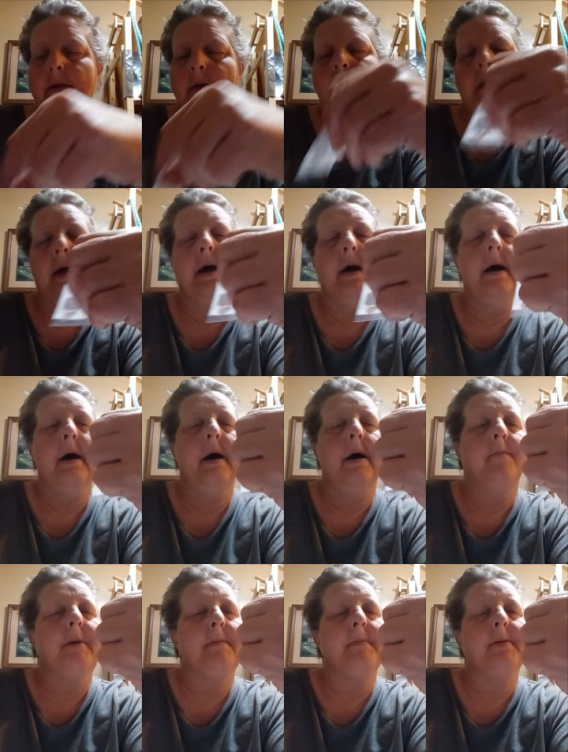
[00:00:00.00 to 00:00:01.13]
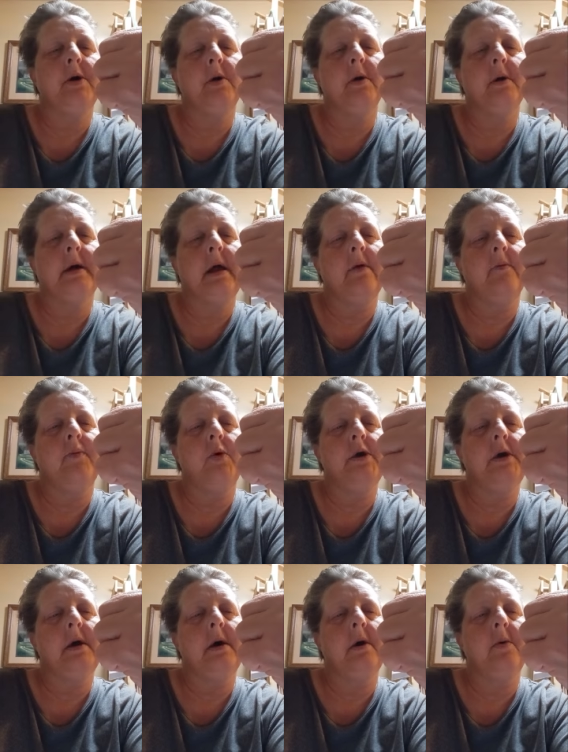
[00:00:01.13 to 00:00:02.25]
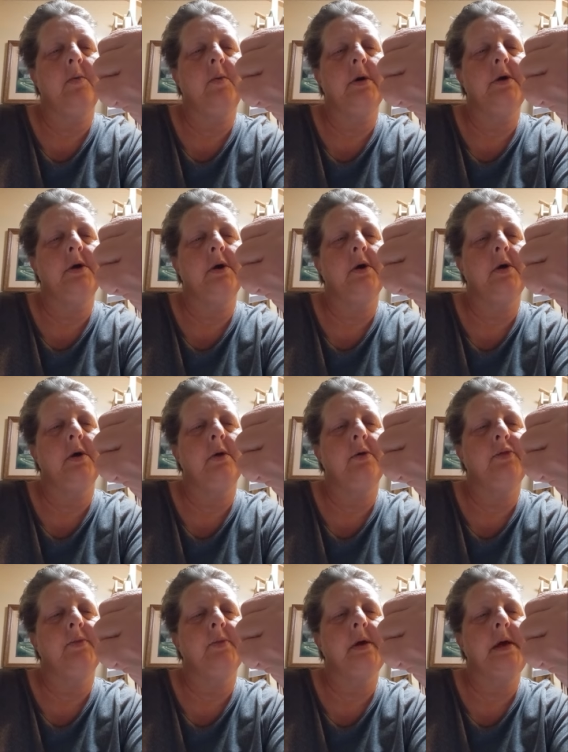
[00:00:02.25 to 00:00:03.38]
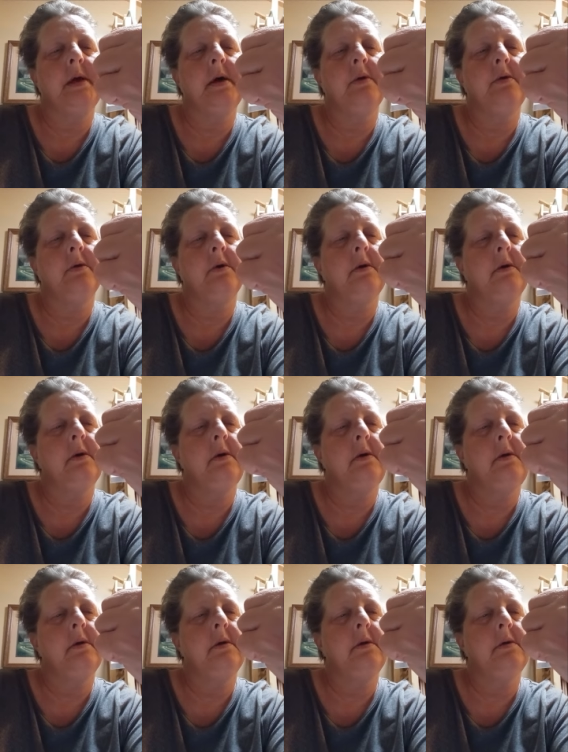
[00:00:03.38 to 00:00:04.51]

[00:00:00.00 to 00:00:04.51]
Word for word: we have Pepper California Wonder 300